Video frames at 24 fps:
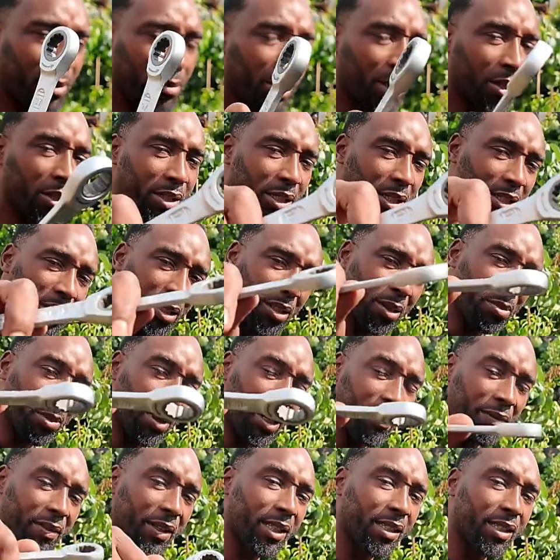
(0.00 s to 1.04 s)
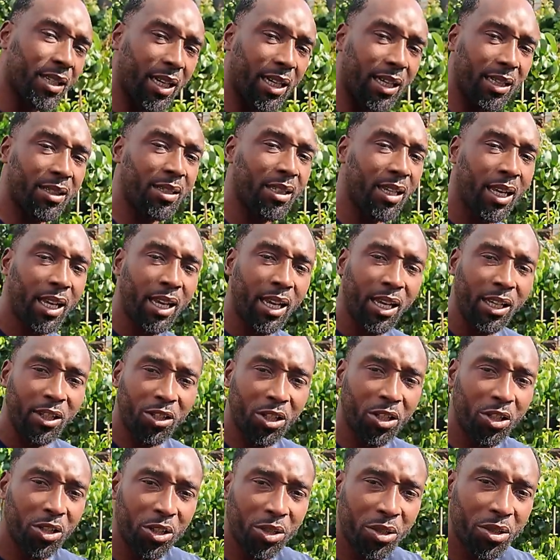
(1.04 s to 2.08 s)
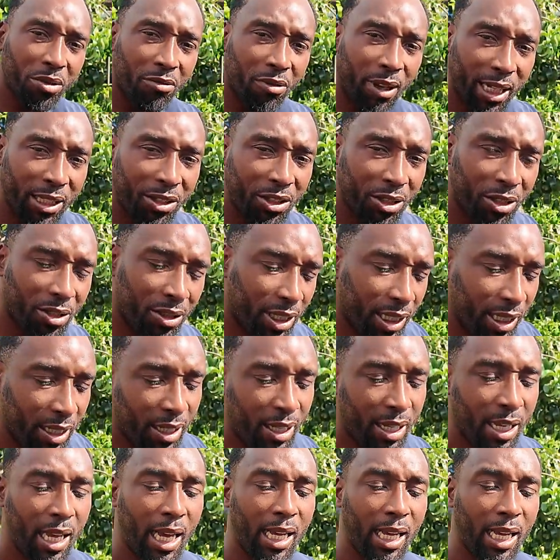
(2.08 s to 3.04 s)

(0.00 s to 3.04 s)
because it's the perfect size and you can use the ratchet on it,